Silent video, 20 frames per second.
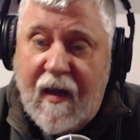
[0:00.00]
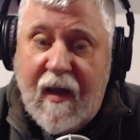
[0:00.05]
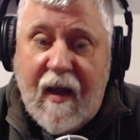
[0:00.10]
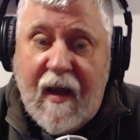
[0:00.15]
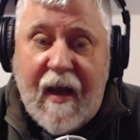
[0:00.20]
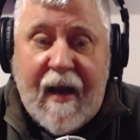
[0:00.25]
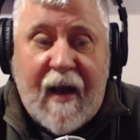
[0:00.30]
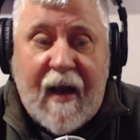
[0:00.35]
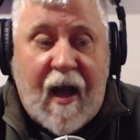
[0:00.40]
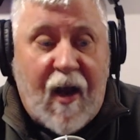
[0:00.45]

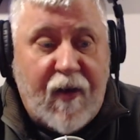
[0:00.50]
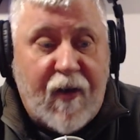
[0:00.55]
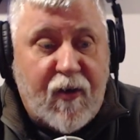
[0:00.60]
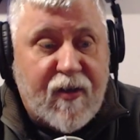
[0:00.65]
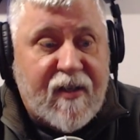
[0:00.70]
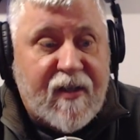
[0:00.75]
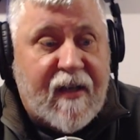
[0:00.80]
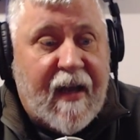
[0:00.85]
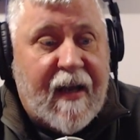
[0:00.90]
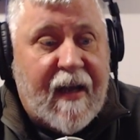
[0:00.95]
And I
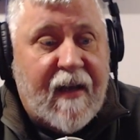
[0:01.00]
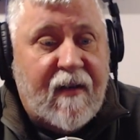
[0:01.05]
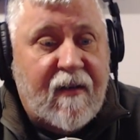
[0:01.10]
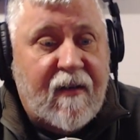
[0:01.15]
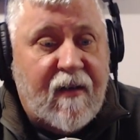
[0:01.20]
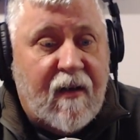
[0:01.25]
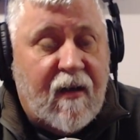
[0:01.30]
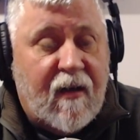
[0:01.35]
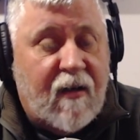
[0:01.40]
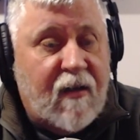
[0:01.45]

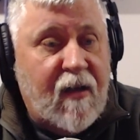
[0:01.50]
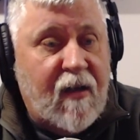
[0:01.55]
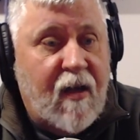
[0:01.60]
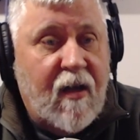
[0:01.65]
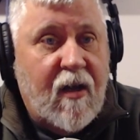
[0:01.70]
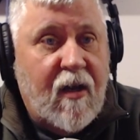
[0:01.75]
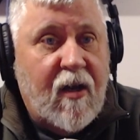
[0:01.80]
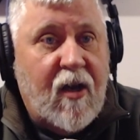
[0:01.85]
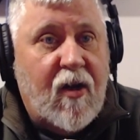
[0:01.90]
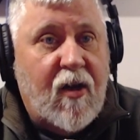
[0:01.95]
understand,
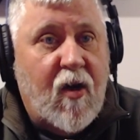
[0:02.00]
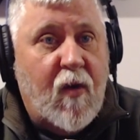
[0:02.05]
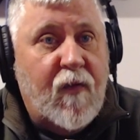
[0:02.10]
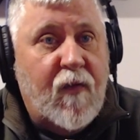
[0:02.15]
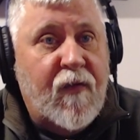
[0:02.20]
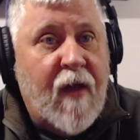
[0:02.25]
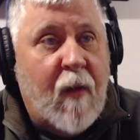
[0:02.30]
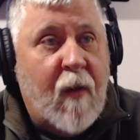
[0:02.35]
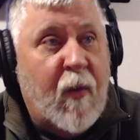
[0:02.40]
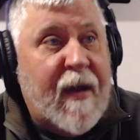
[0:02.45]
you know,
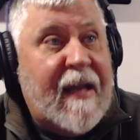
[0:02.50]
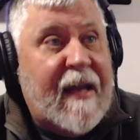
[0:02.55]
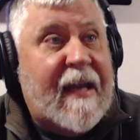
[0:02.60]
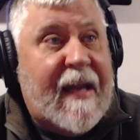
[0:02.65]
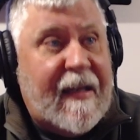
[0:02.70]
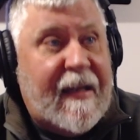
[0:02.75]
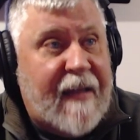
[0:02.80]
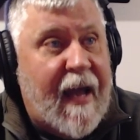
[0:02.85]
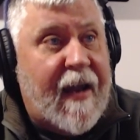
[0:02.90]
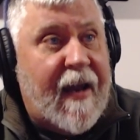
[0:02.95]
that we
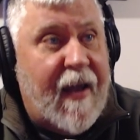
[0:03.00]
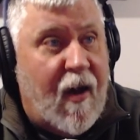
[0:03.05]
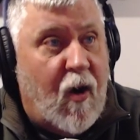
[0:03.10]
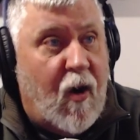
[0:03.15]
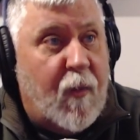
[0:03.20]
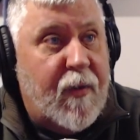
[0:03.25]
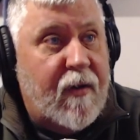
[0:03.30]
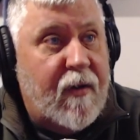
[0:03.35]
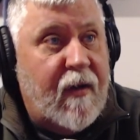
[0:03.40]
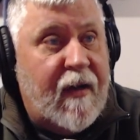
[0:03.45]
need that
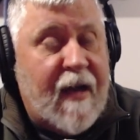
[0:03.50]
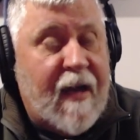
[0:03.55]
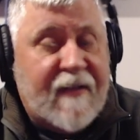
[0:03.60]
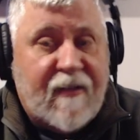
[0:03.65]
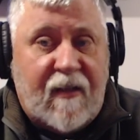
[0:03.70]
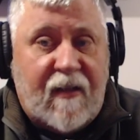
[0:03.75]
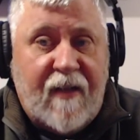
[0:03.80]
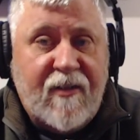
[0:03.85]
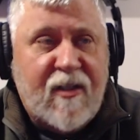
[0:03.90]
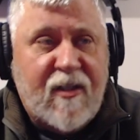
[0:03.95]
help. And as
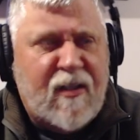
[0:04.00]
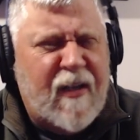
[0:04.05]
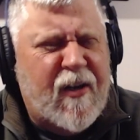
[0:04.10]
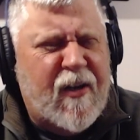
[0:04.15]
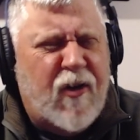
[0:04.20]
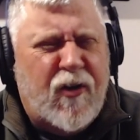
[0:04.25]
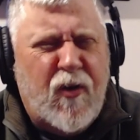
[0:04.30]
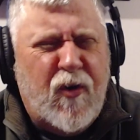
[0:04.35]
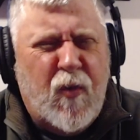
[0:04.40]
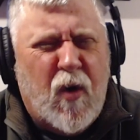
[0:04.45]
a
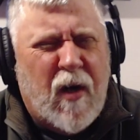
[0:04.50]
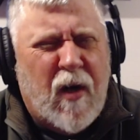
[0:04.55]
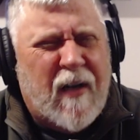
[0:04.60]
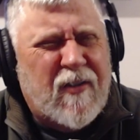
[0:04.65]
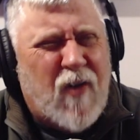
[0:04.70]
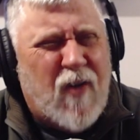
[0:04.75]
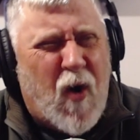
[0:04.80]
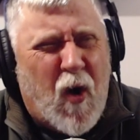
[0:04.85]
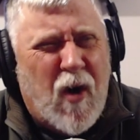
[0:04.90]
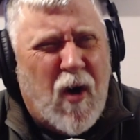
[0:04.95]
legislator, you work
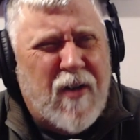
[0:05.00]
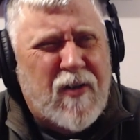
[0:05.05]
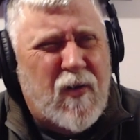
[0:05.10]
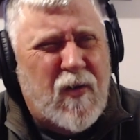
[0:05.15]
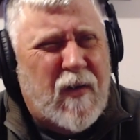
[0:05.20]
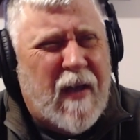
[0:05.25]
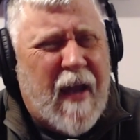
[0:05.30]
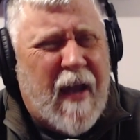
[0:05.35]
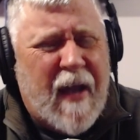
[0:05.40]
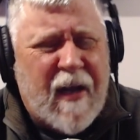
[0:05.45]
as hard as you
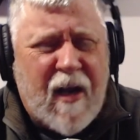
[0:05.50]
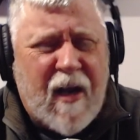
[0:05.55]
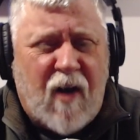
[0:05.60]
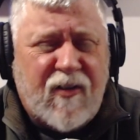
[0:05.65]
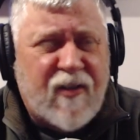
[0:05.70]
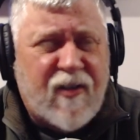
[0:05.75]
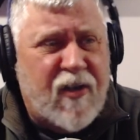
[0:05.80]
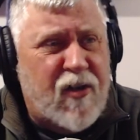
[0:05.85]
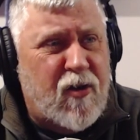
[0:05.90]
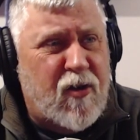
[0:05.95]
can, and our
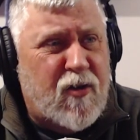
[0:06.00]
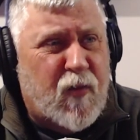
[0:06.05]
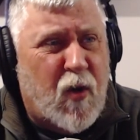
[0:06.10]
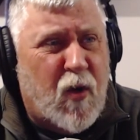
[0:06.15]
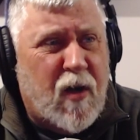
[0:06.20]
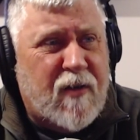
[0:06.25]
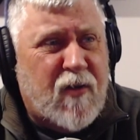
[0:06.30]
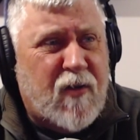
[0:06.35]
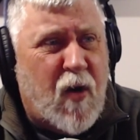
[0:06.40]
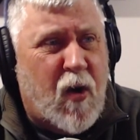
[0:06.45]
senators
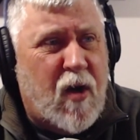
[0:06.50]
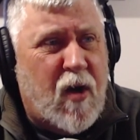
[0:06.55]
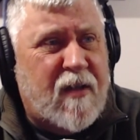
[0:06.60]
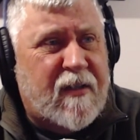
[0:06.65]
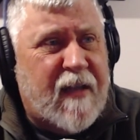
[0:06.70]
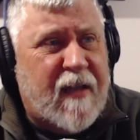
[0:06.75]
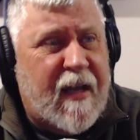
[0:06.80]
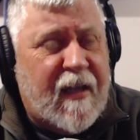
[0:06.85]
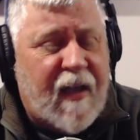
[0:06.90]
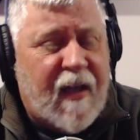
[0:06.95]
work as hard as
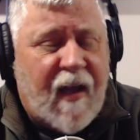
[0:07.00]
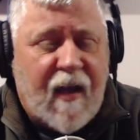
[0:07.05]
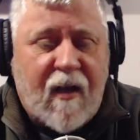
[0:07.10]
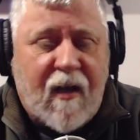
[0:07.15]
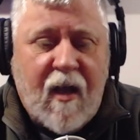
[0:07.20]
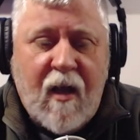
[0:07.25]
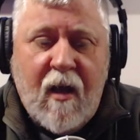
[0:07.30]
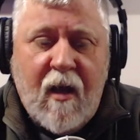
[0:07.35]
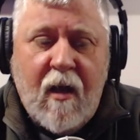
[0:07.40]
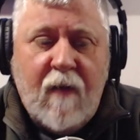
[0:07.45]
they can.
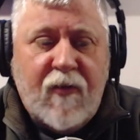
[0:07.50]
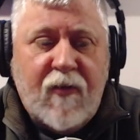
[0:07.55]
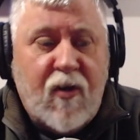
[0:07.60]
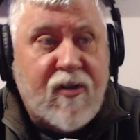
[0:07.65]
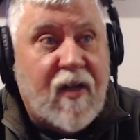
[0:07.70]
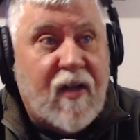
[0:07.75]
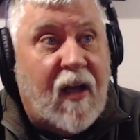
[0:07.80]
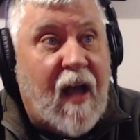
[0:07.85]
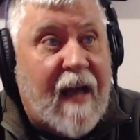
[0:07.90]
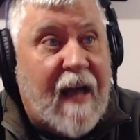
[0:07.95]

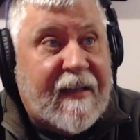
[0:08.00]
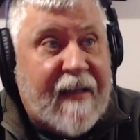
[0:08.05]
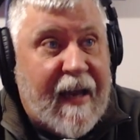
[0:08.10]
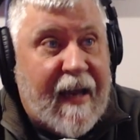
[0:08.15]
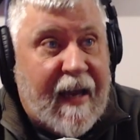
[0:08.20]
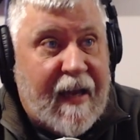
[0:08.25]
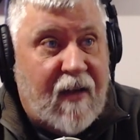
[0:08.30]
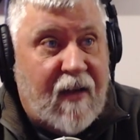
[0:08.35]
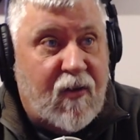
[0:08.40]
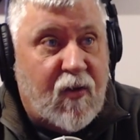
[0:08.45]
There's a lot to
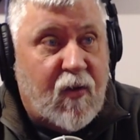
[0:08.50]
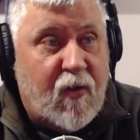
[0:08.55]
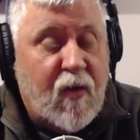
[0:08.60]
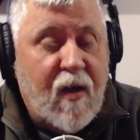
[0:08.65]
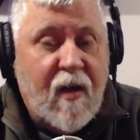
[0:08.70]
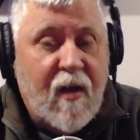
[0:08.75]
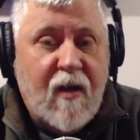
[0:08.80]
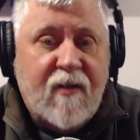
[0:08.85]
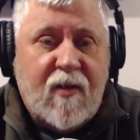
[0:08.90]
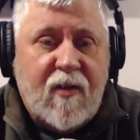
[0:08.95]
handle.
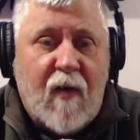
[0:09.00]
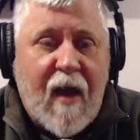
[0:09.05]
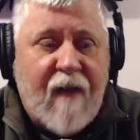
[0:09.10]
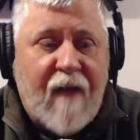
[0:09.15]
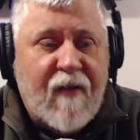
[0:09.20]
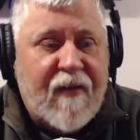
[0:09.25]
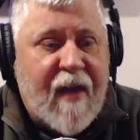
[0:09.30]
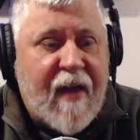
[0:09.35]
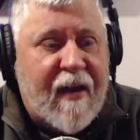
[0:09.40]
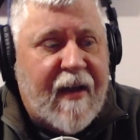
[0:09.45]
So
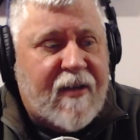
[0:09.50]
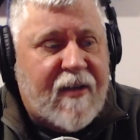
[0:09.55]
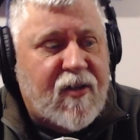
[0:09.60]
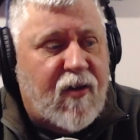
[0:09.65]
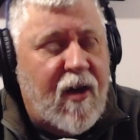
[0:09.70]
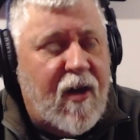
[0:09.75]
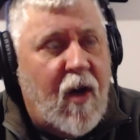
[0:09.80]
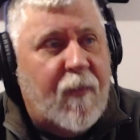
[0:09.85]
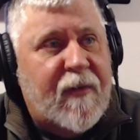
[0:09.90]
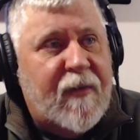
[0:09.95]
having that
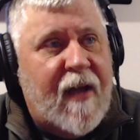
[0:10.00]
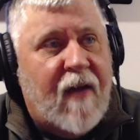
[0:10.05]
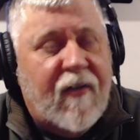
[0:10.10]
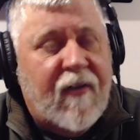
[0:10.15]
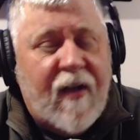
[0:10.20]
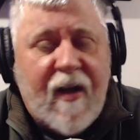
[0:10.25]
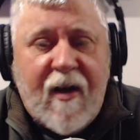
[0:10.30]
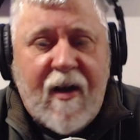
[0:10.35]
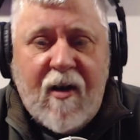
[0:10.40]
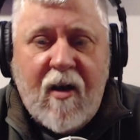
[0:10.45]
extra help down
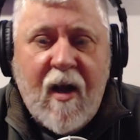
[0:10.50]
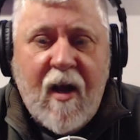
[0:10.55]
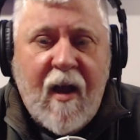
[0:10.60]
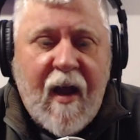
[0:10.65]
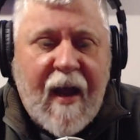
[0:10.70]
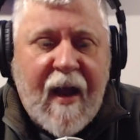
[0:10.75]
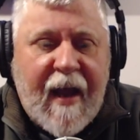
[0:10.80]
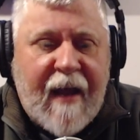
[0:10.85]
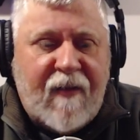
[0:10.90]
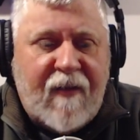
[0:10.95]
there
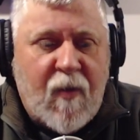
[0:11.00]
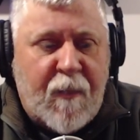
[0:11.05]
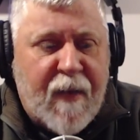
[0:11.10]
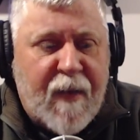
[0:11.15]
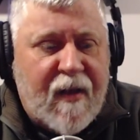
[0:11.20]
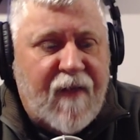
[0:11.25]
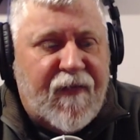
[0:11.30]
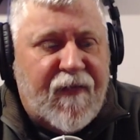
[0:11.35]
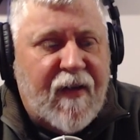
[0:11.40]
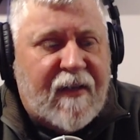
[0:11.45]
and the
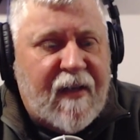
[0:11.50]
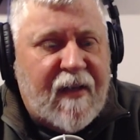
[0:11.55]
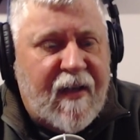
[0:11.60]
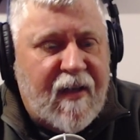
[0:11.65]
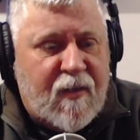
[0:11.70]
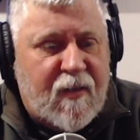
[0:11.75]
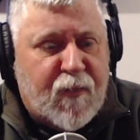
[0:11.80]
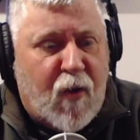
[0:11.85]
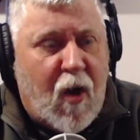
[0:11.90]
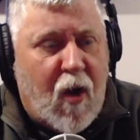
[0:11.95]
benefit that it
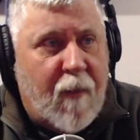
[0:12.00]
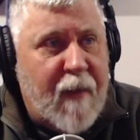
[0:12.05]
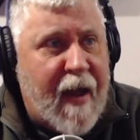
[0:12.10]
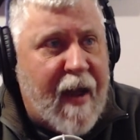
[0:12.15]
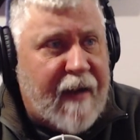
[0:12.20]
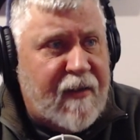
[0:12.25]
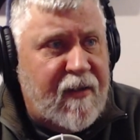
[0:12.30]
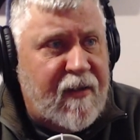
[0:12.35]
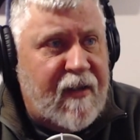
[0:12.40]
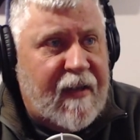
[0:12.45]
has brought
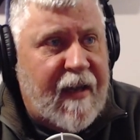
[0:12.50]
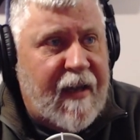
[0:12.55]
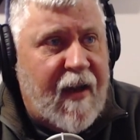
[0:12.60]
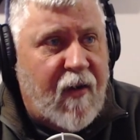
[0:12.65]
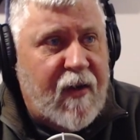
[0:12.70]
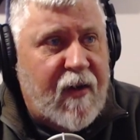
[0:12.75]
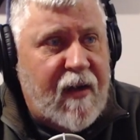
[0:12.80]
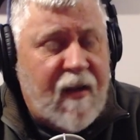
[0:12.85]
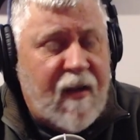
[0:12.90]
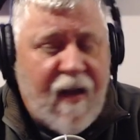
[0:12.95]
back to the
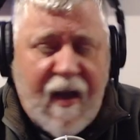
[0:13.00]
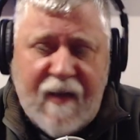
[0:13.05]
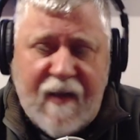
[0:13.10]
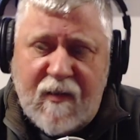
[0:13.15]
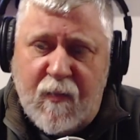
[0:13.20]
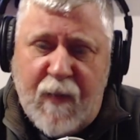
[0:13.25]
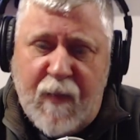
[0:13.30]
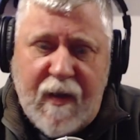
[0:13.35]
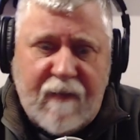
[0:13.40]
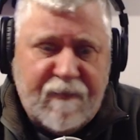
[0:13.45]
county has
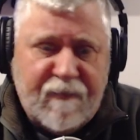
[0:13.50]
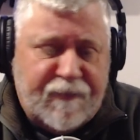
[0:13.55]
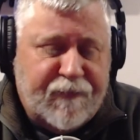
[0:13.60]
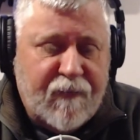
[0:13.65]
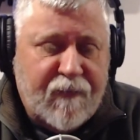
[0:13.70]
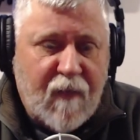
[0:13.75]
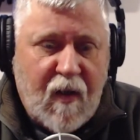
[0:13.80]
been